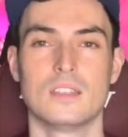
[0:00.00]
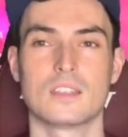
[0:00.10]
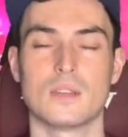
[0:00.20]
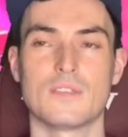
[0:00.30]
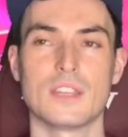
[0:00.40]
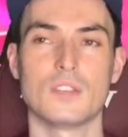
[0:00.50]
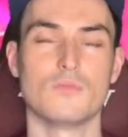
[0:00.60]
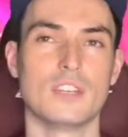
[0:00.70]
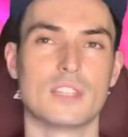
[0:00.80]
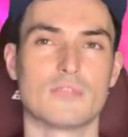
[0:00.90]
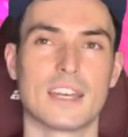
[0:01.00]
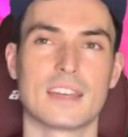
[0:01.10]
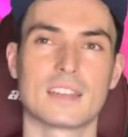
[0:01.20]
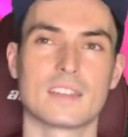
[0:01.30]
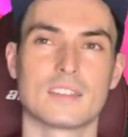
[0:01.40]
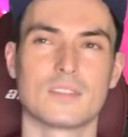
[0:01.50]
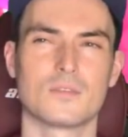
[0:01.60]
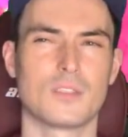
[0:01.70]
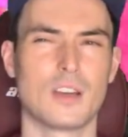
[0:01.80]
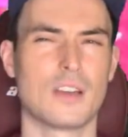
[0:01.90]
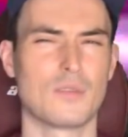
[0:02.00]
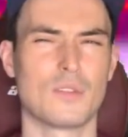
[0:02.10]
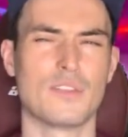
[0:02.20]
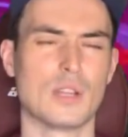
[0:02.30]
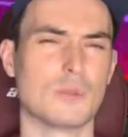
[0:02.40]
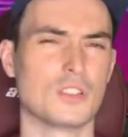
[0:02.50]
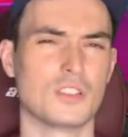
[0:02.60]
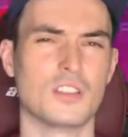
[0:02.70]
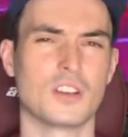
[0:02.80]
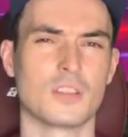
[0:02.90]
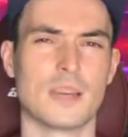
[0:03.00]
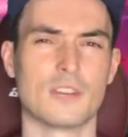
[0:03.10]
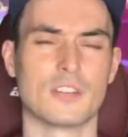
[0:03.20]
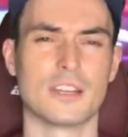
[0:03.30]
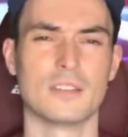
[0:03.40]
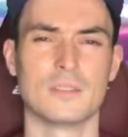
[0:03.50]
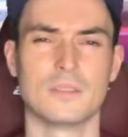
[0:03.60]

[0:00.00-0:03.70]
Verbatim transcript: So if they do redirect, I, I feel like we should knock them out, right?